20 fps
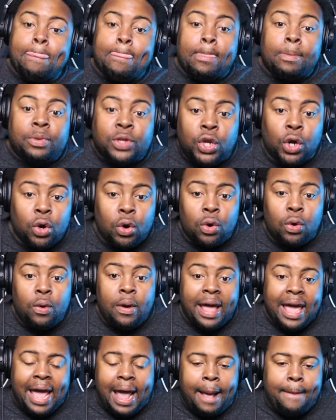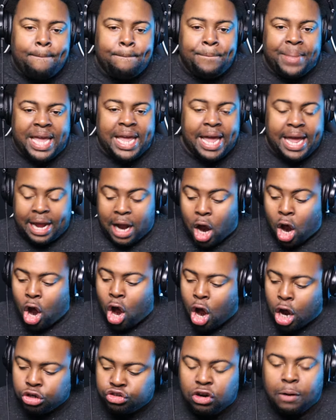to it being
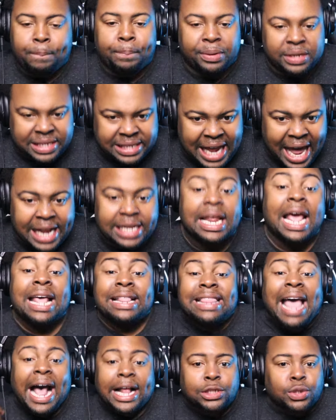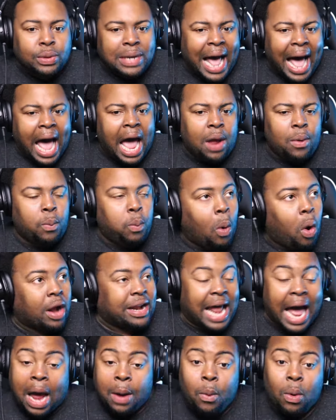100%. That's what I want.
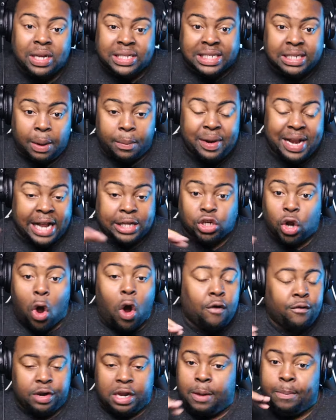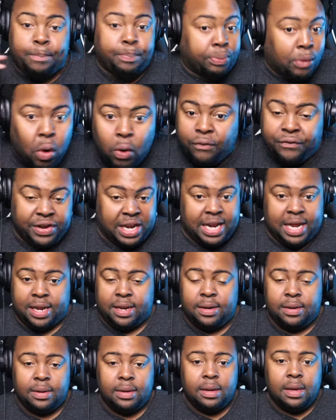I want someone that's already proven it.
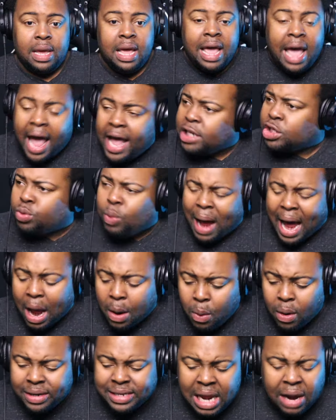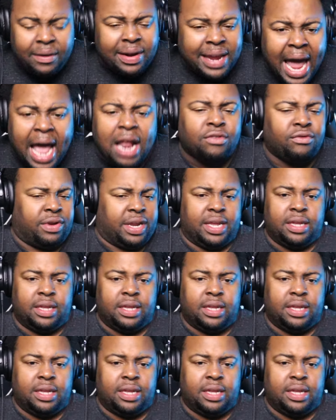Hence why I want Derrick Henry.